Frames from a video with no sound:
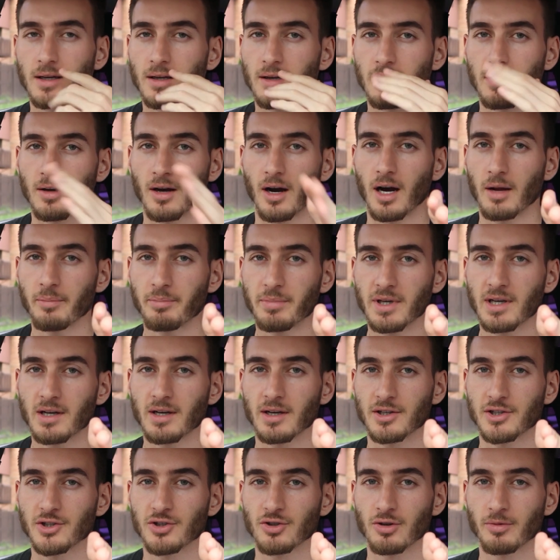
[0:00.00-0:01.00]
not
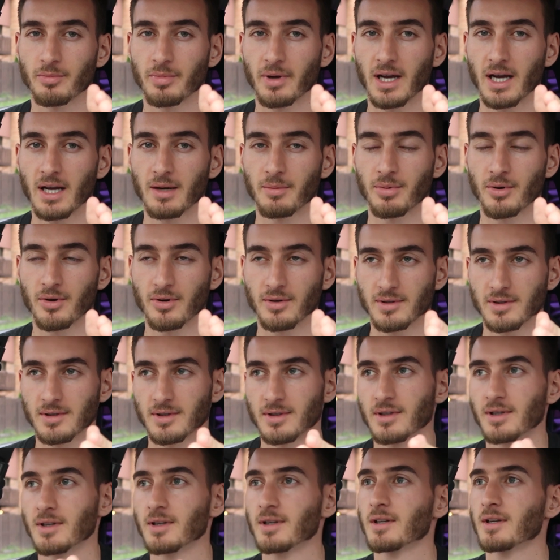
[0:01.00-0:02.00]
because you're a bad
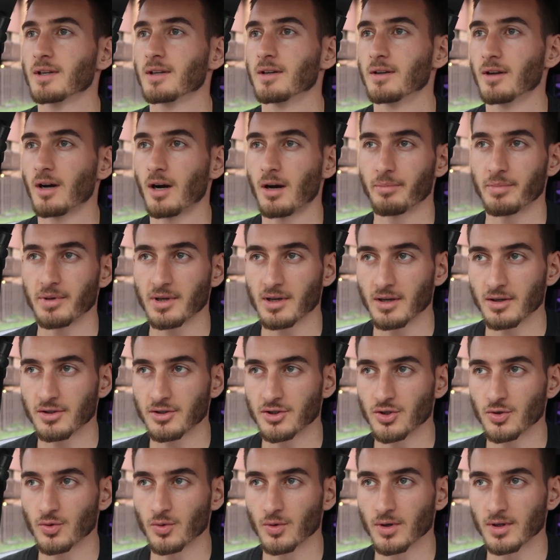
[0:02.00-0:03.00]
person, not
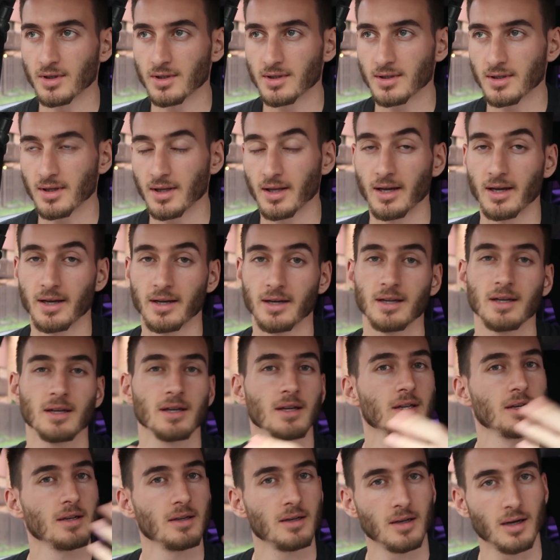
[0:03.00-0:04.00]
because you were a slut,
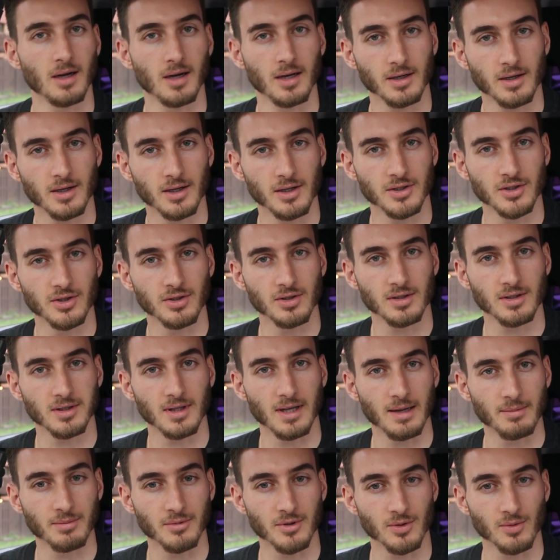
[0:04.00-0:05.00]
not because you
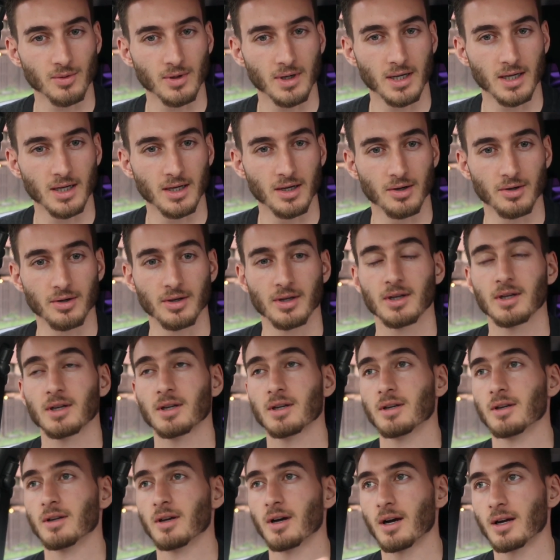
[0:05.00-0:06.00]
slept around,
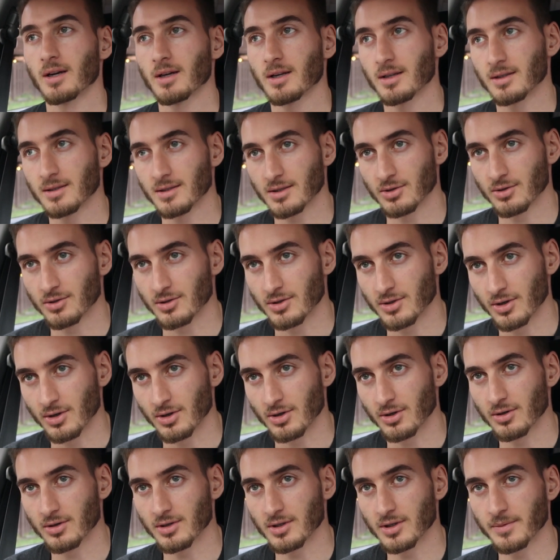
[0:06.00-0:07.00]
not because you're
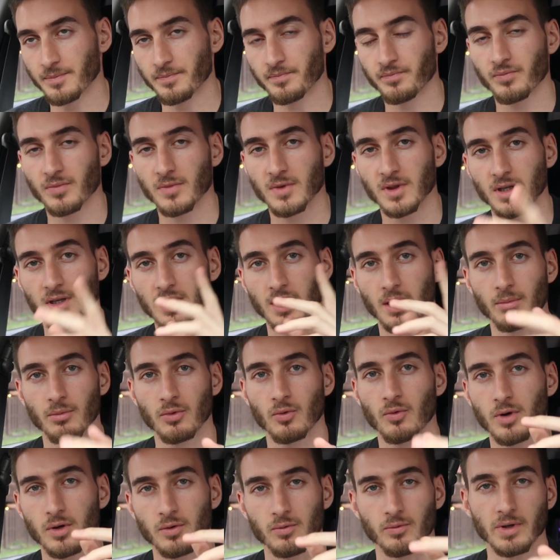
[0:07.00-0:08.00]
dirty. The number
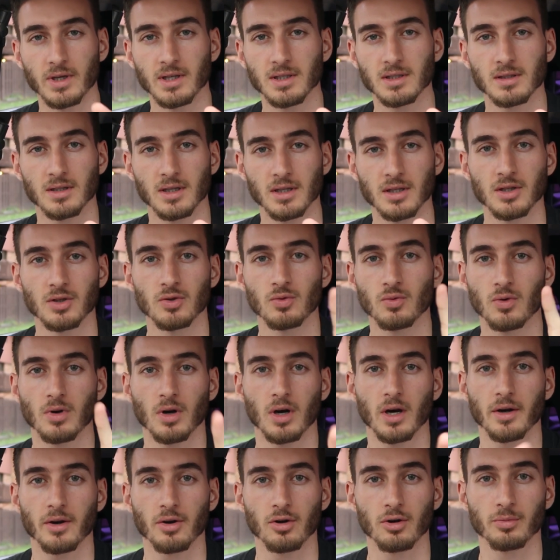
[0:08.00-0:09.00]
one reason that you
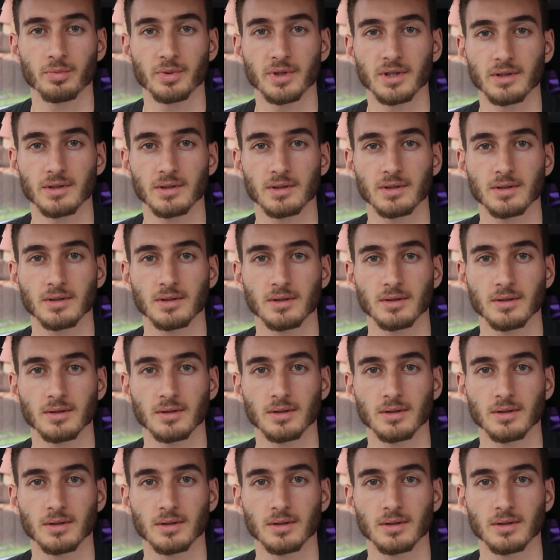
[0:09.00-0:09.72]
got herpes